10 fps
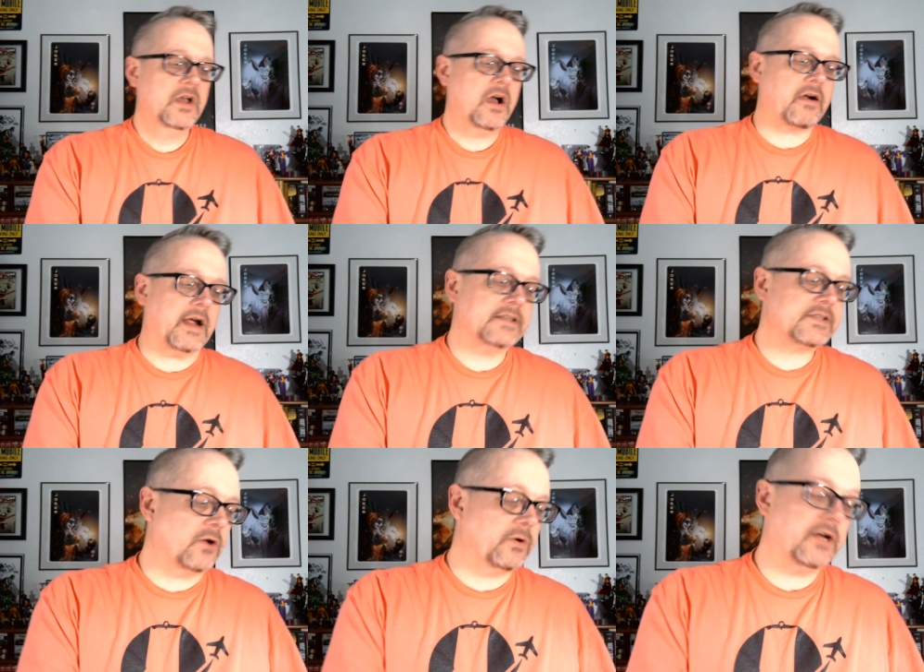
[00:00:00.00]
All right,
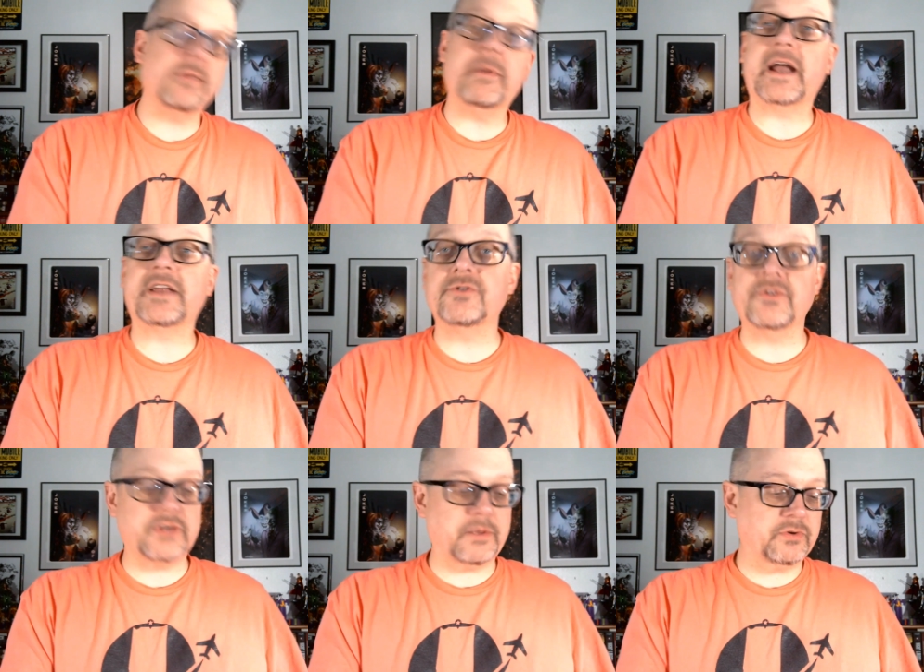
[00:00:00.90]
so here are the back
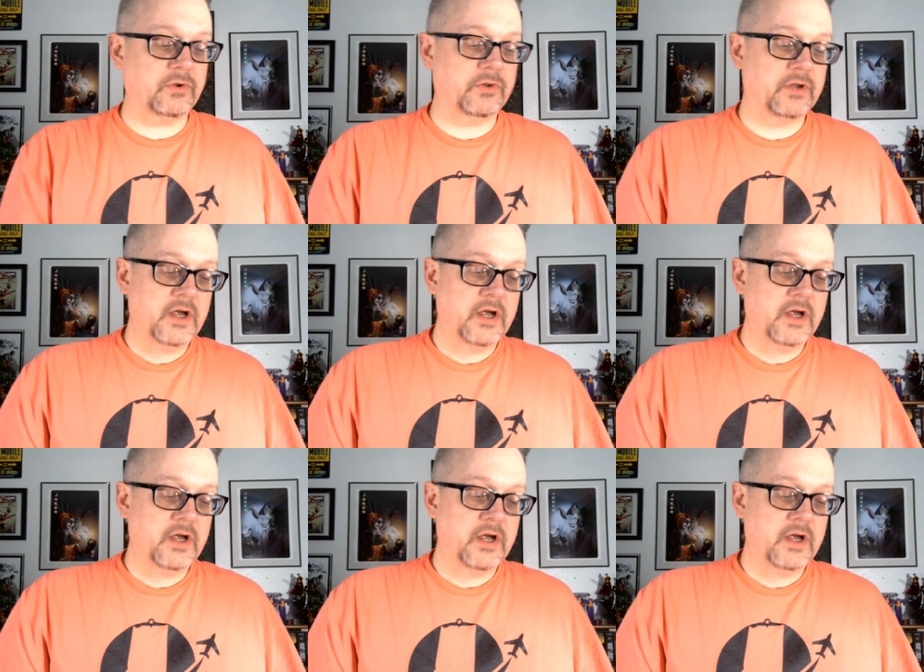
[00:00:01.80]
issues I pulled.